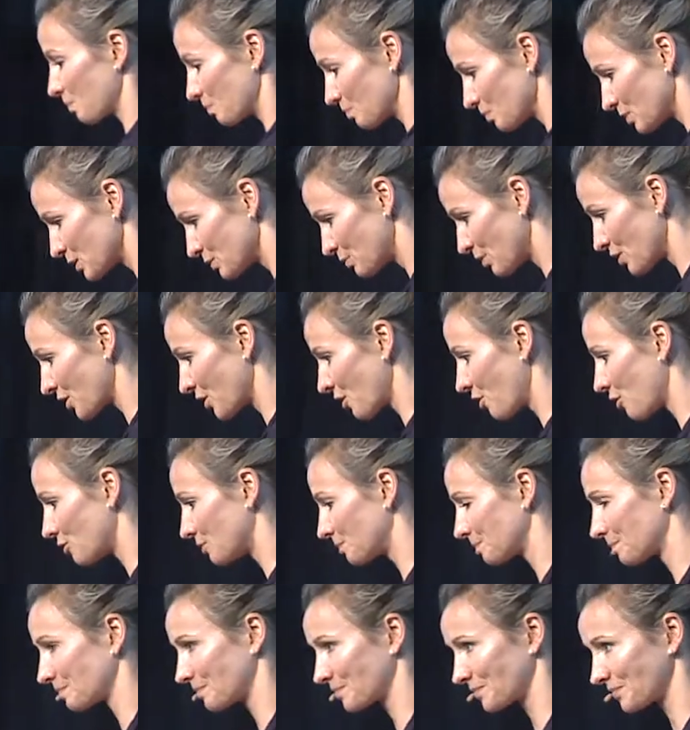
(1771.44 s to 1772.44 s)
spot on.
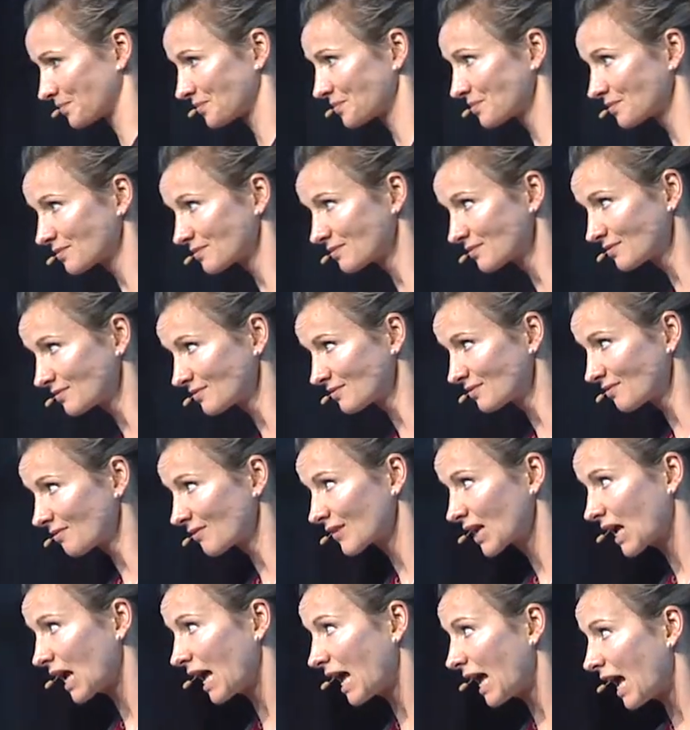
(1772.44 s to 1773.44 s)

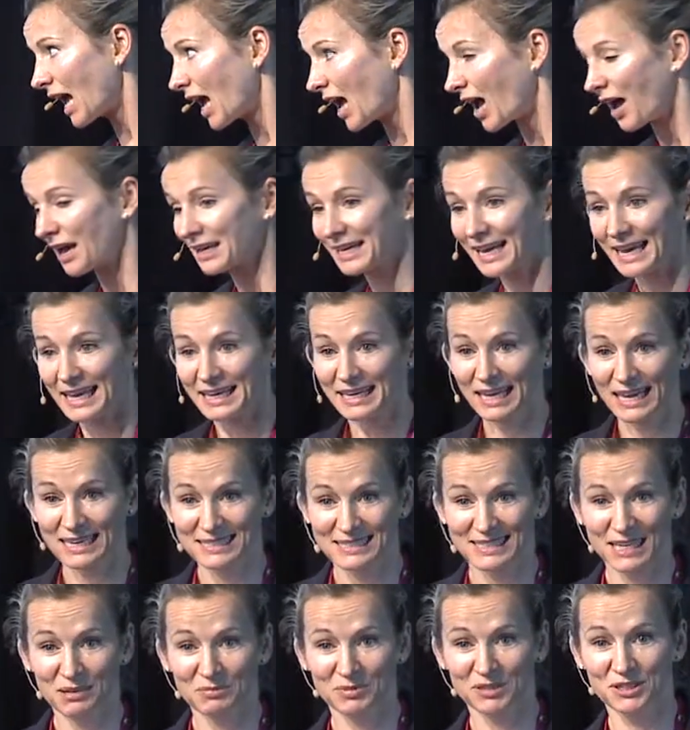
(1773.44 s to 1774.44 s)
Okay, case
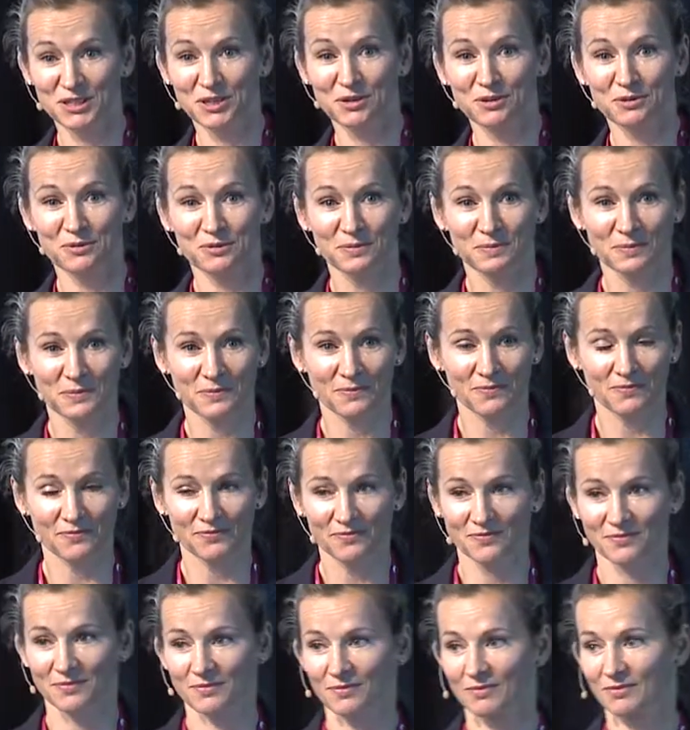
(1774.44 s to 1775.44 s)
number 2.
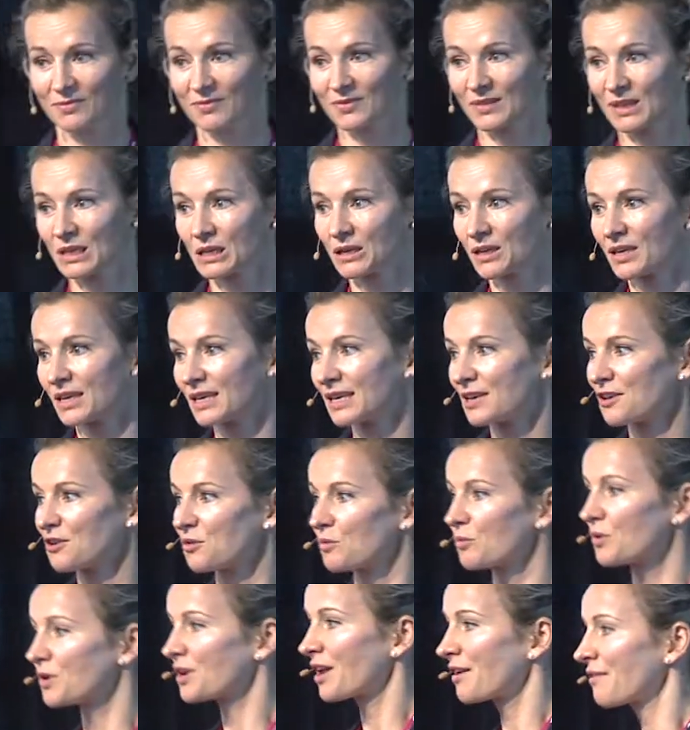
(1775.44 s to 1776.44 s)

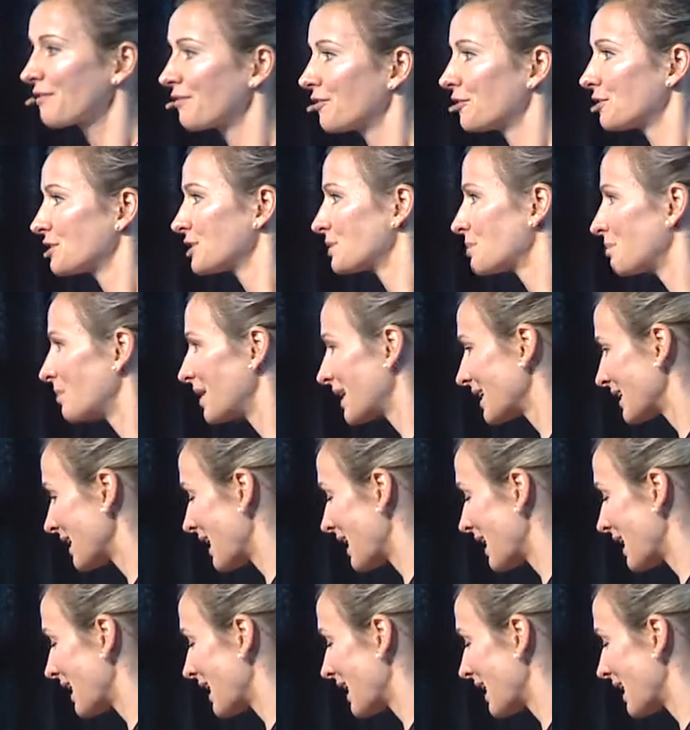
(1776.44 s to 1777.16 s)
When I first met